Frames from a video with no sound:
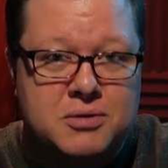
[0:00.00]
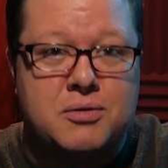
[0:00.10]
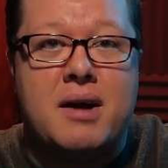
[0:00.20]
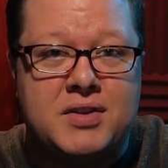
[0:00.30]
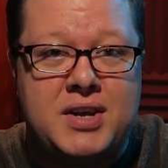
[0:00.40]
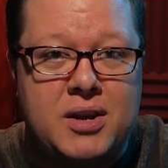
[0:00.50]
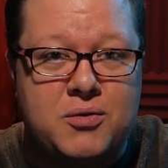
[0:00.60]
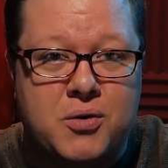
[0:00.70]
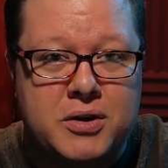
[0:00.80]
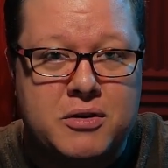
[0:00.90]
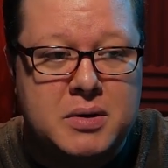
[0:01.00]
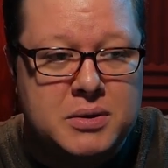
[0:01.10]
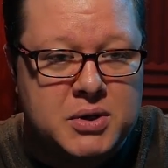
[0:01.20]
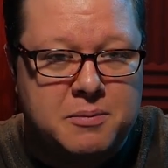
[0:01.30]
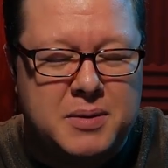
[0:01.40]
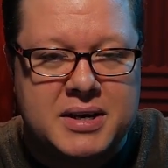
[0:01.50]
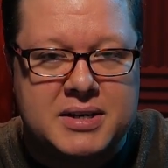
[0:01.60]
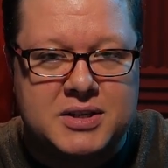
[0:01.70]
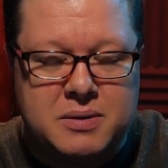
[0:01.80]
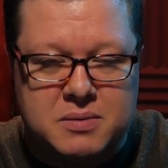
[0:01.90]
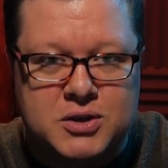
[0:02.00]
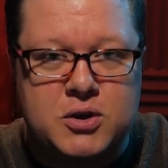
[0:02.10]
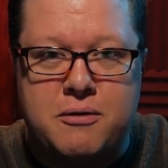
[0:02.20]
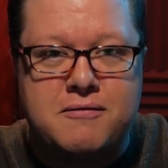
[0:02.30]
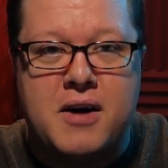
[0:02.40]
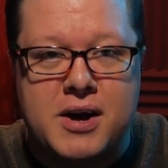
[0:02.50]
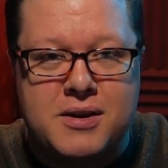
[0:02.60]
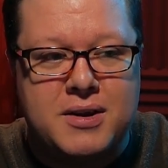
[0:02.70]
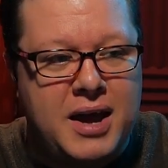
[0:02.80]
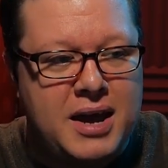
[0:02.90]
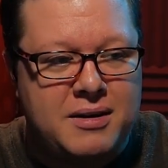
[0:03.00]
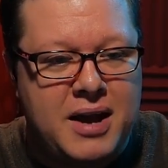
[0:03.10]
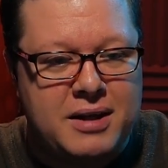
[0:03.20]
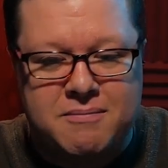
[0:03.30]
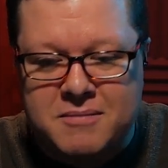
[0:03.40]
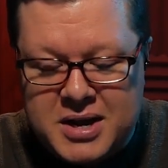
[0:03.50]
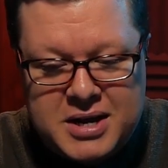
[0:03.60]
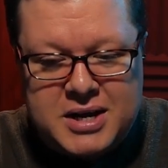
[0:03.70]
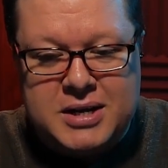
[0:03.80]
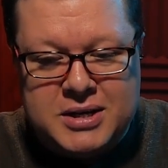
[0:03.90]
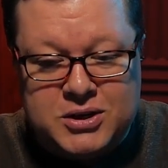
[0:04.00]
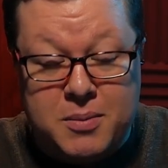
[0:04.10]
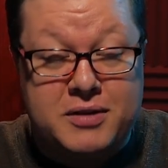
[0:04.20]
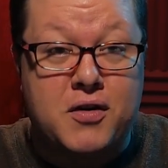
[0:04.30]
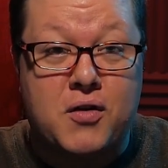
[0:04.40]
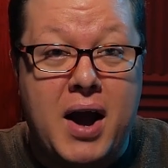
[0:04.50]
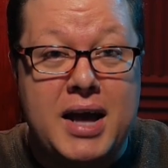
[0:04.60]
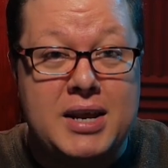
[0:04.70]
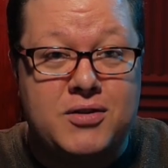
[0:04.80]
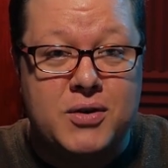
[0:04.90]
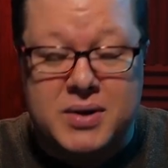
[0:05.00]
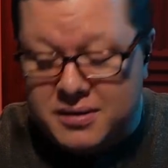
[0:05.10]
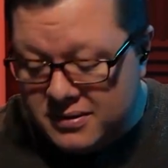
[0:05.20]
gravitated toward your music because it was so fun and had so much variety to it.